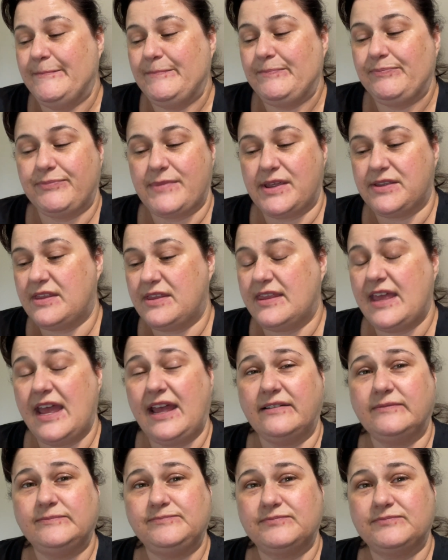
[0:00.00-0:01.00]
Other than
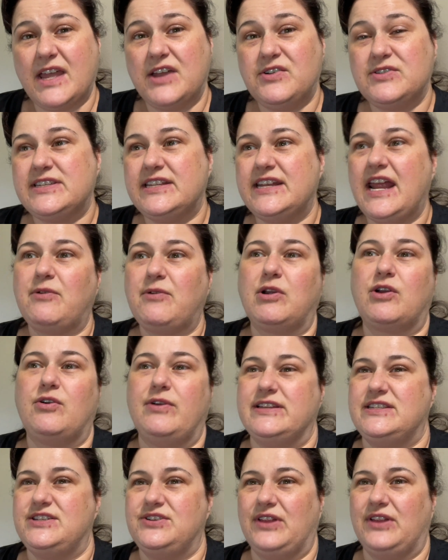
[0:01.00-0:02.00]
that, and tonight we're
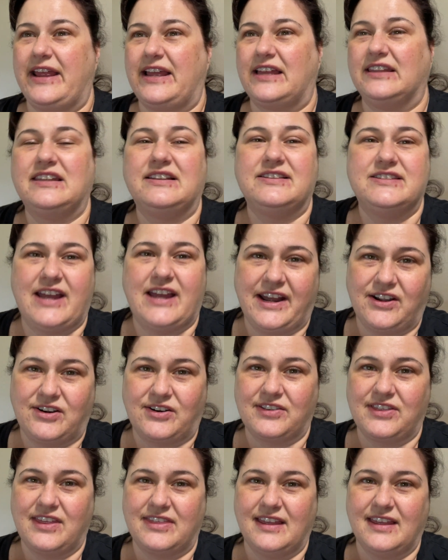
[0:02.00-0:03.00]
going to like a little diner
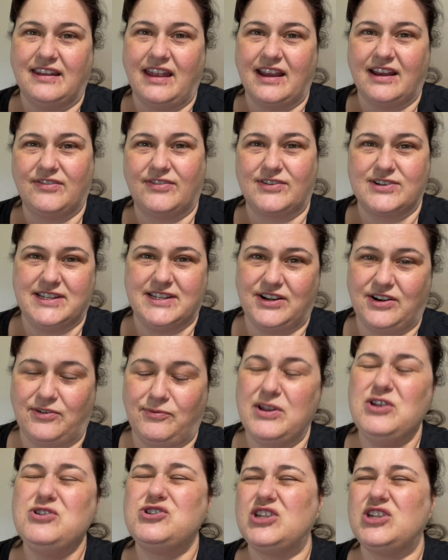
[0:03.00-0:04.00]
that they like for dinner.
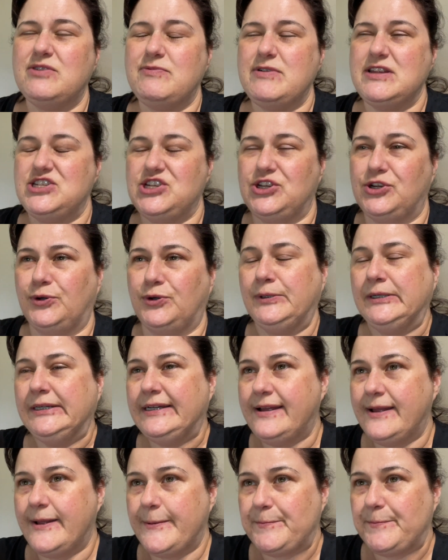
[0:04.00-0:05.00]
We usually we do
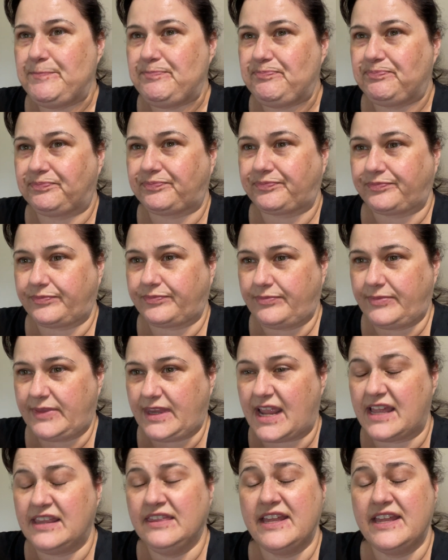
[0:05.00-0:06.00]

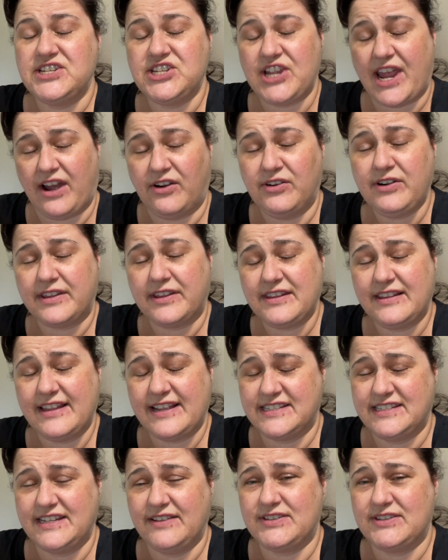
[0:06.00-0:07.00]
lunch out on the
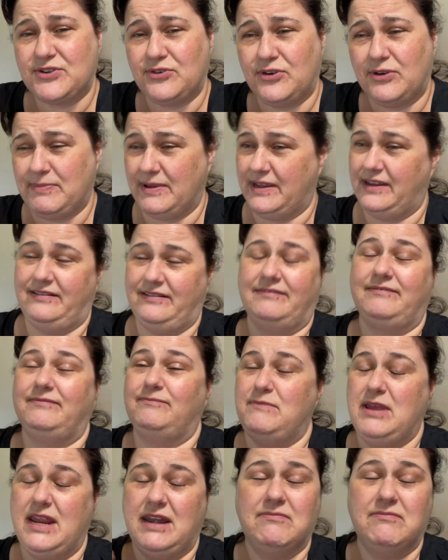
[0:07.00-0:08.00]
last day of school, but
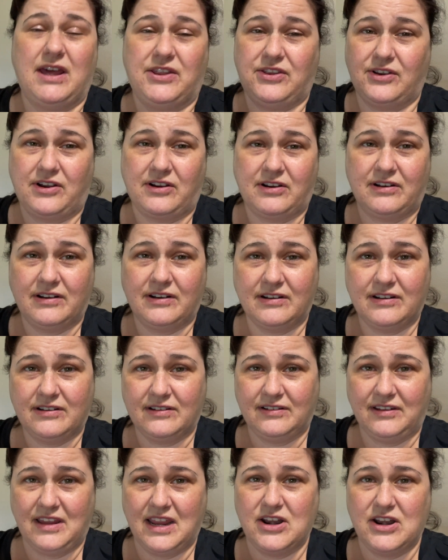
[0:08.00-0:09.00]
mean mother,
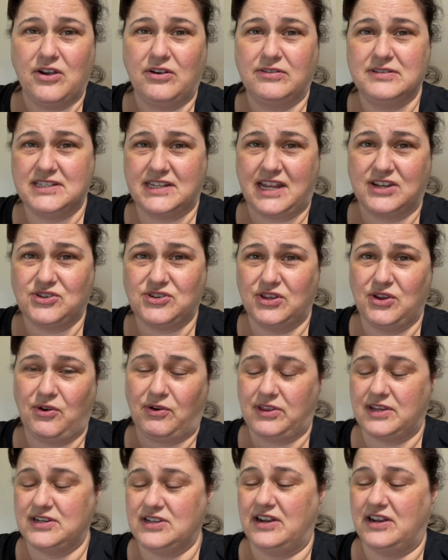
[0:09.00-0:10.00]
you know, scheduled the
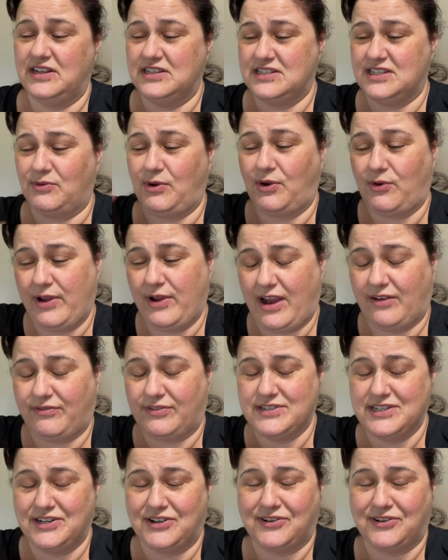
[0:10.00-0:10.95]
orthodontist, so we're going out for dinner